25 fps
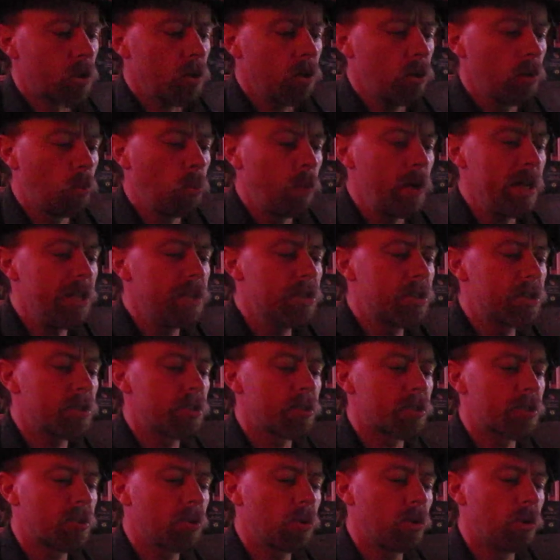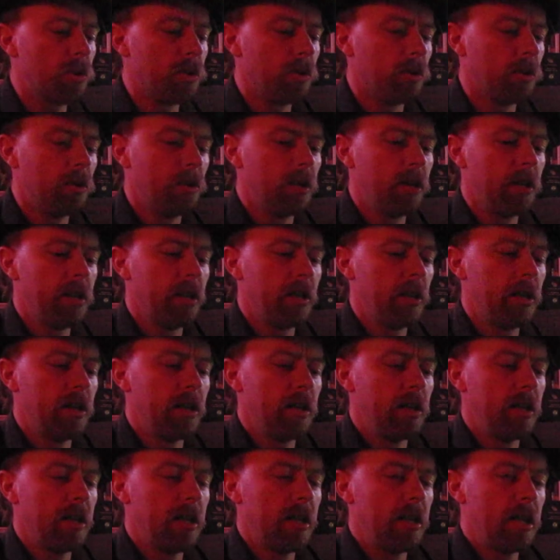Windsor soil.
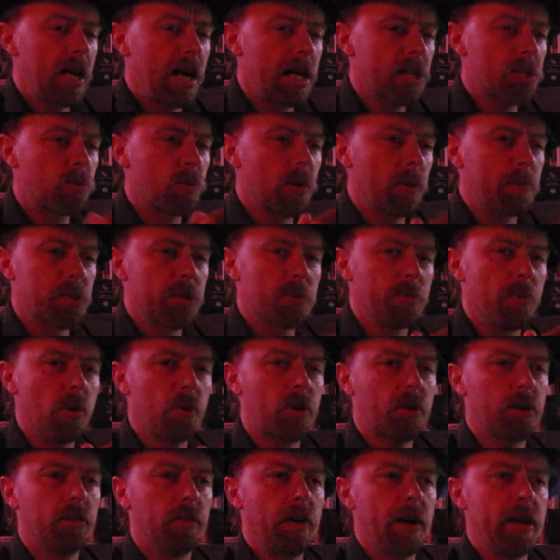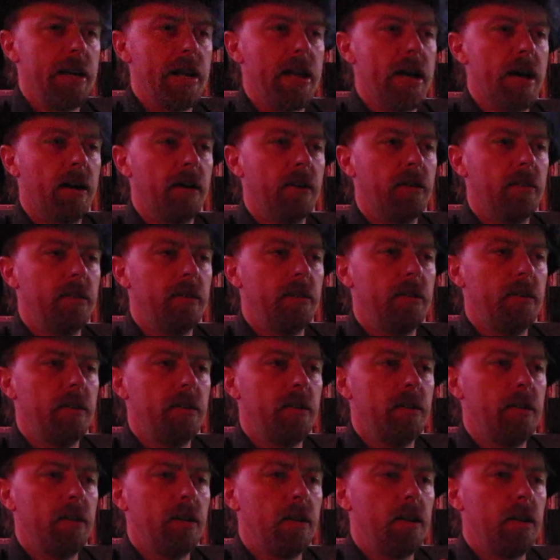That's what I'm smoking right now.
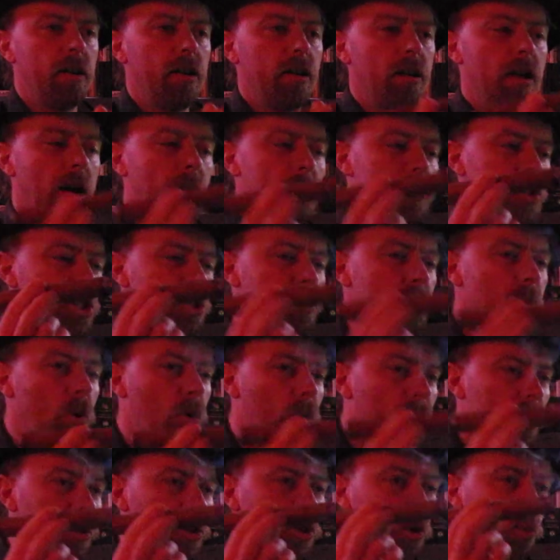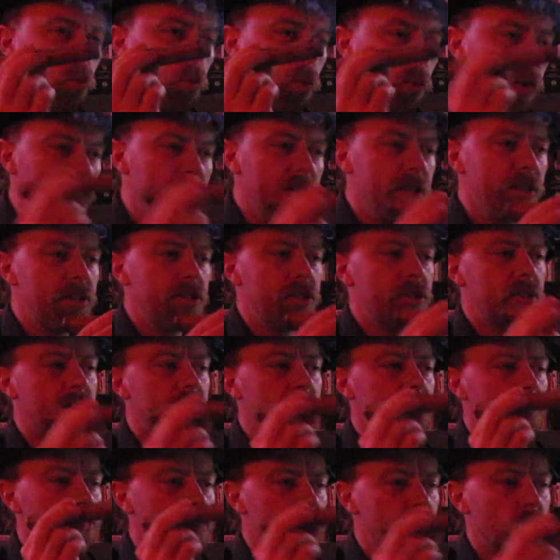I'm smoking the
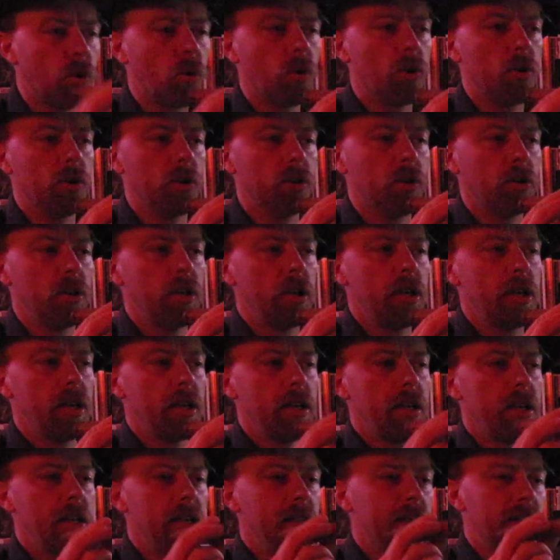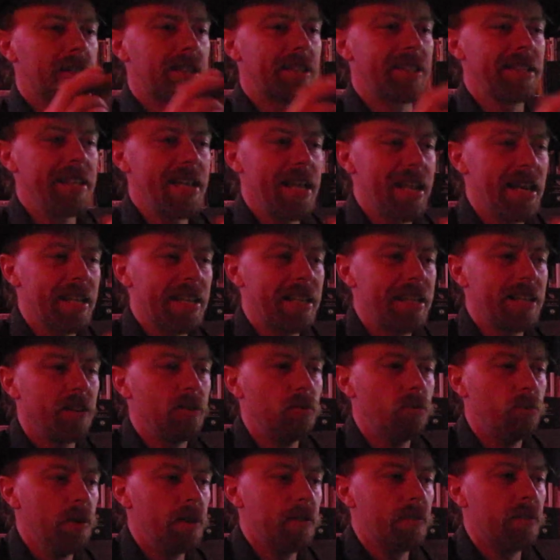Windsor soil in the Connecticut
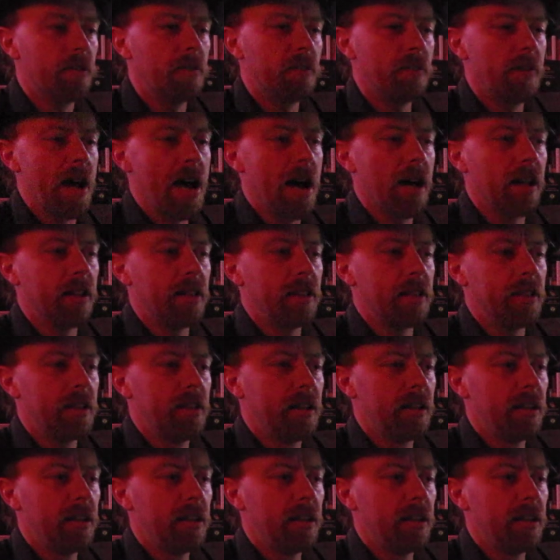River Valley.